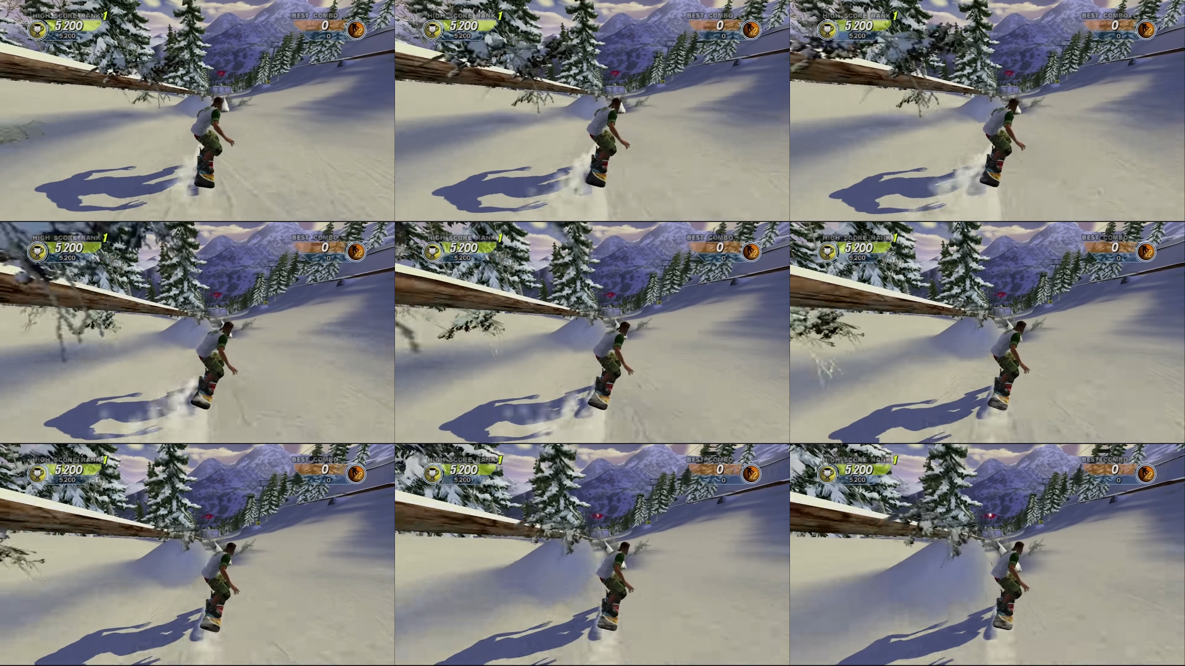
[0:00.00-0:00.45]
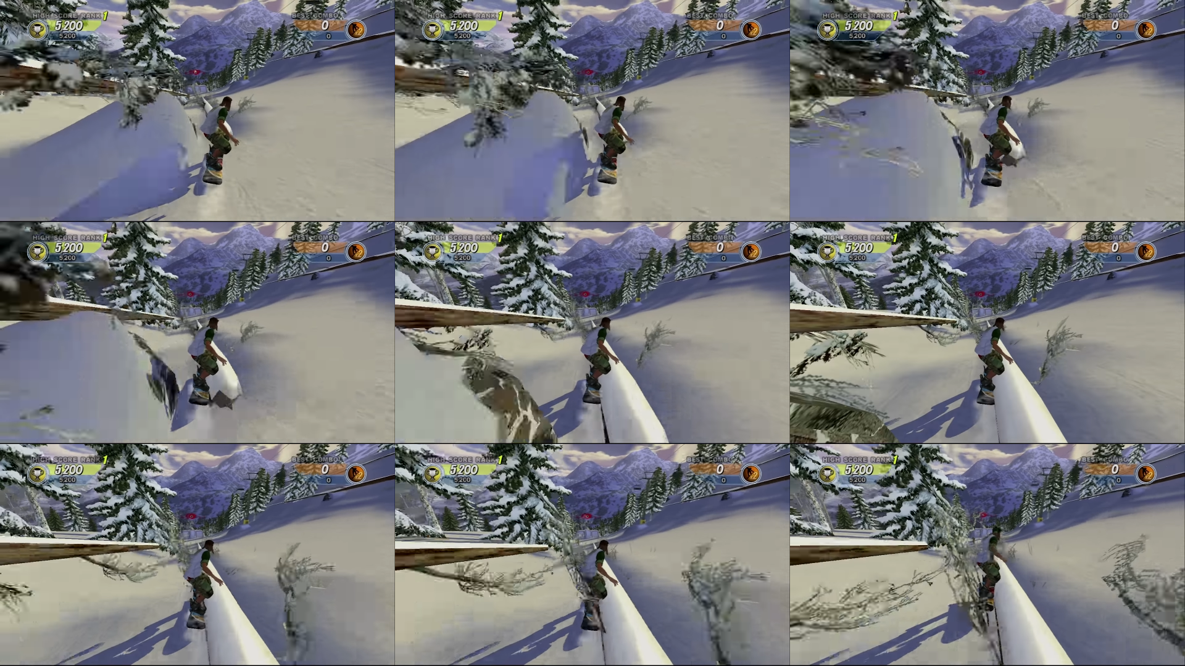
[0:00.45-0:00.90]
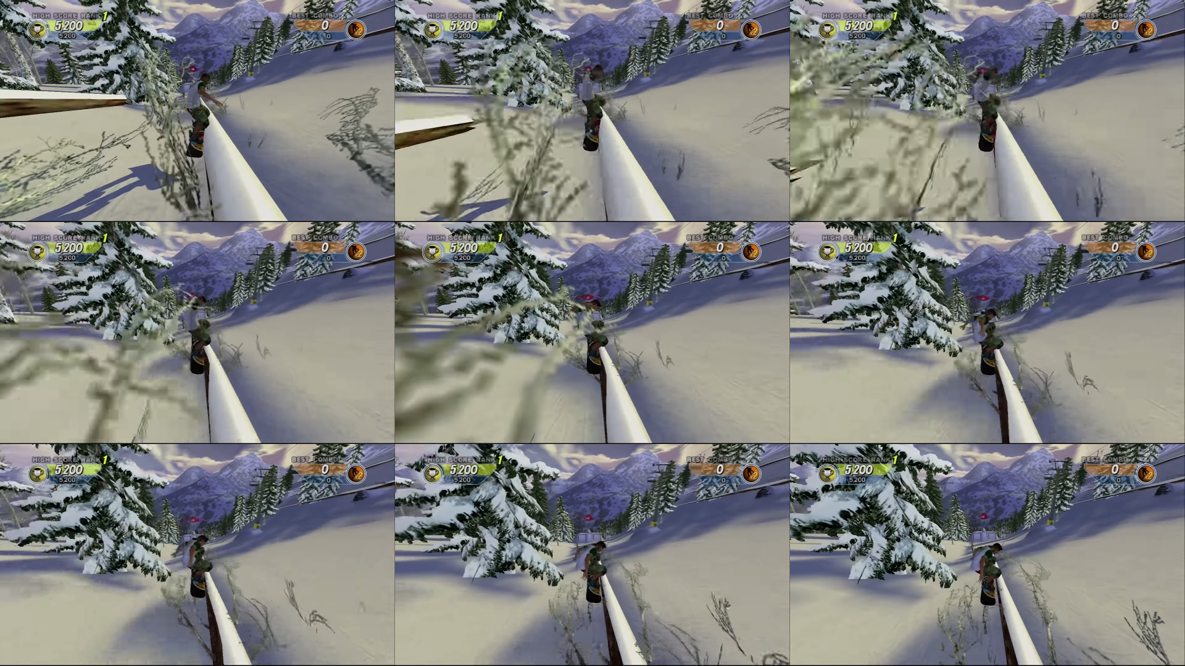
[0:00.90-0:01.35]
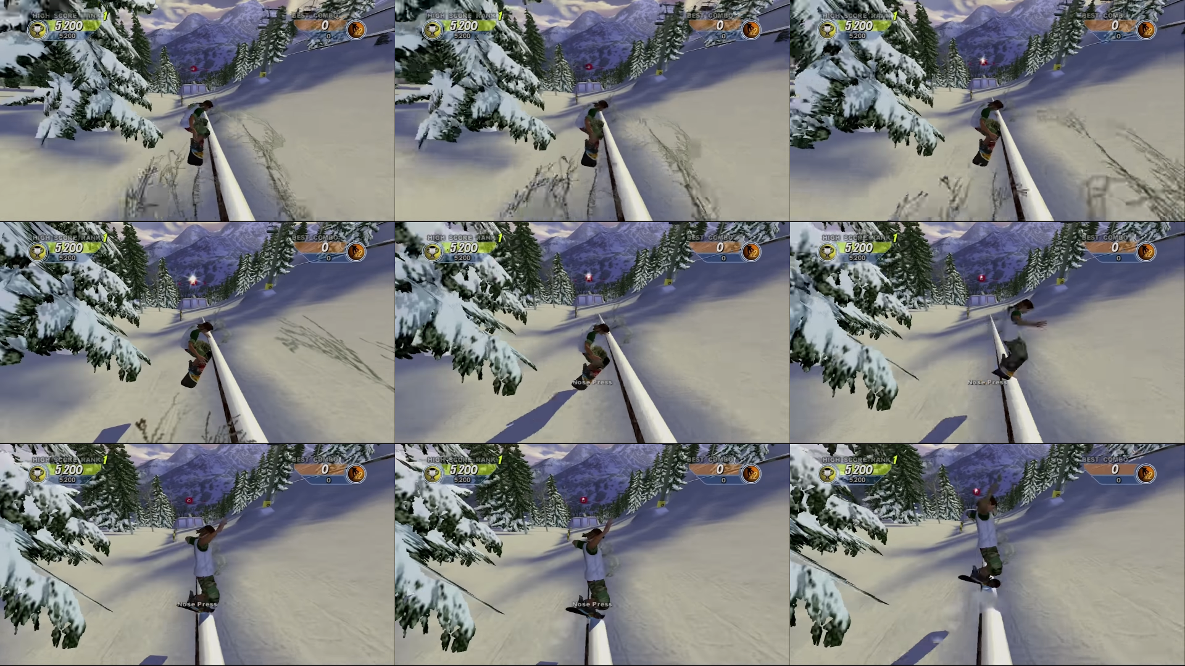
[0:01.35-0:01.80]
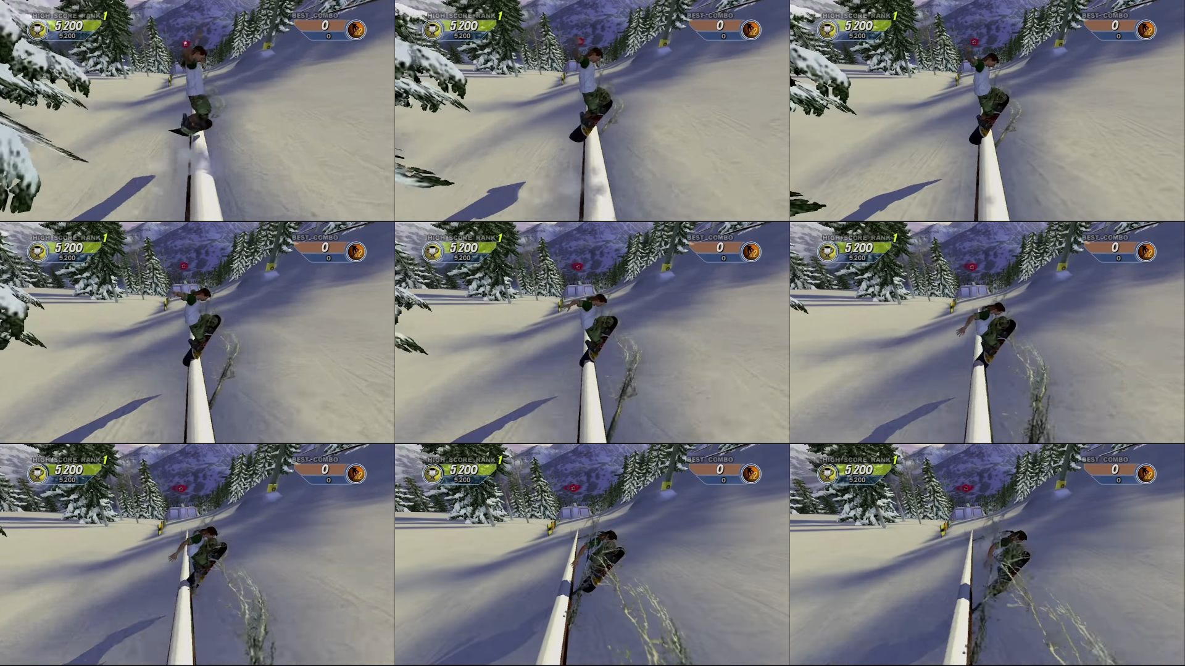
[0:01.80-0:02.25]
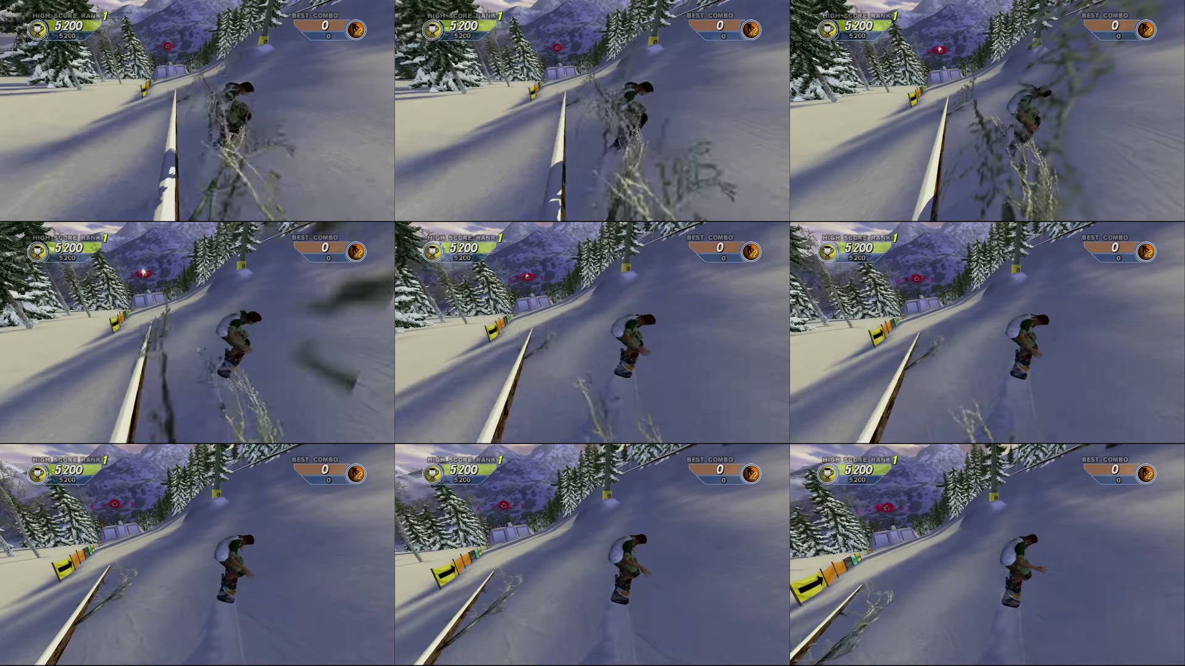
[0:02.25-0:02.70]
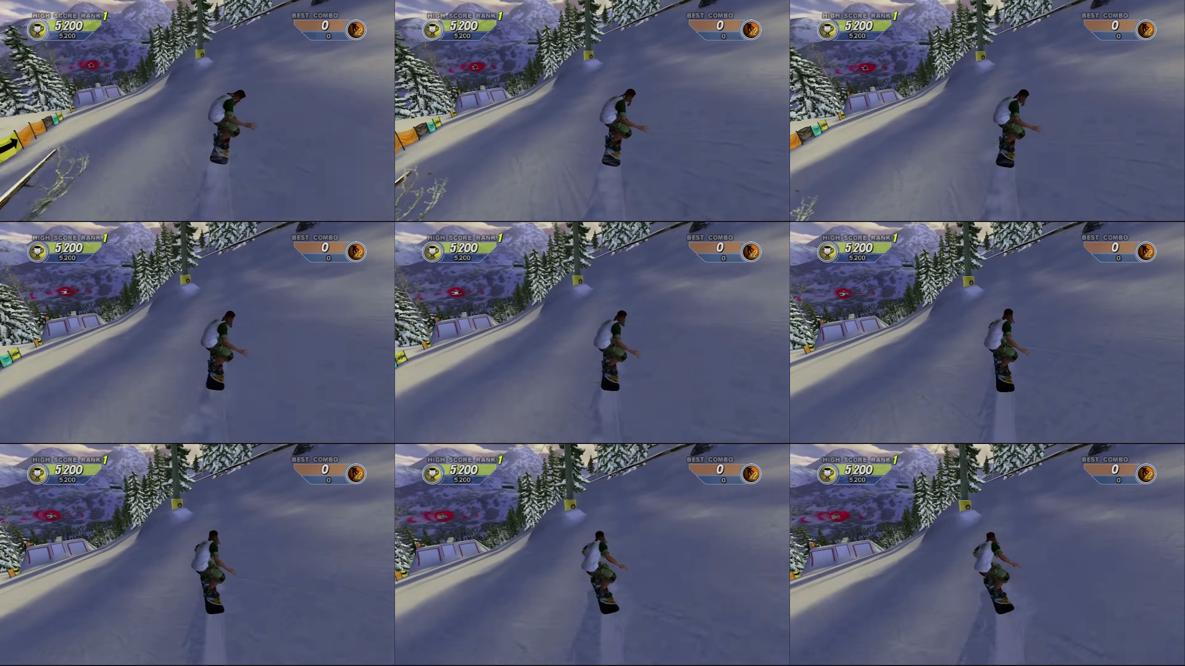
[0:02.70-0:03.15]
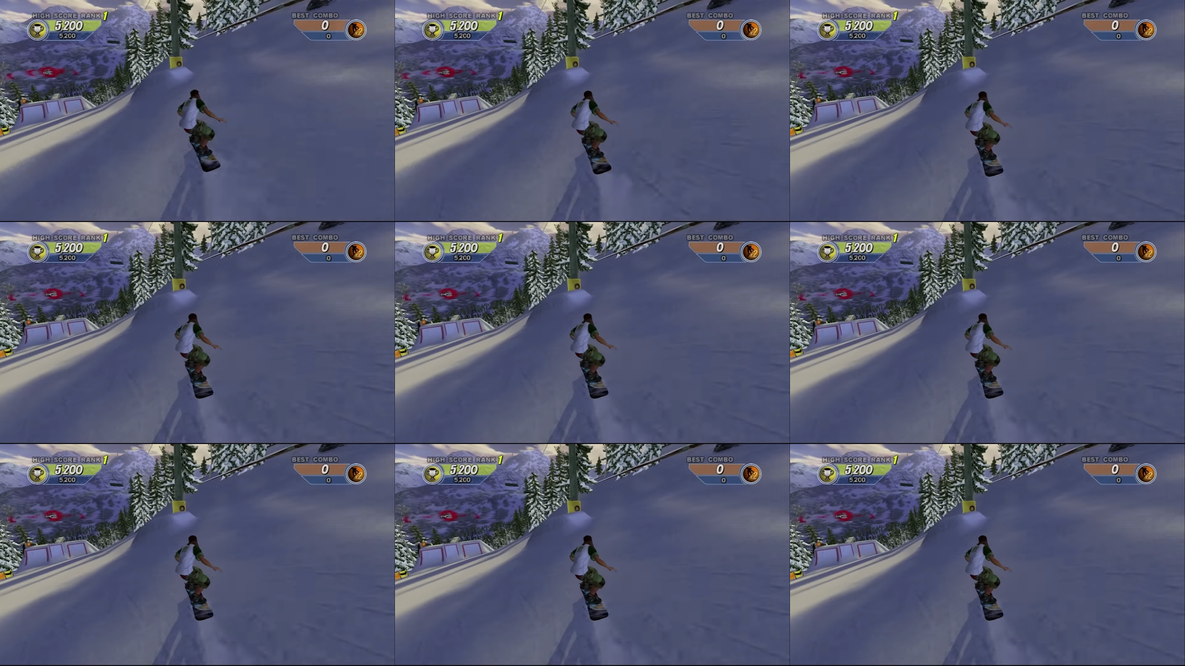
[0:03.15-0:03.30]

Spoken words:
(no speaker visible)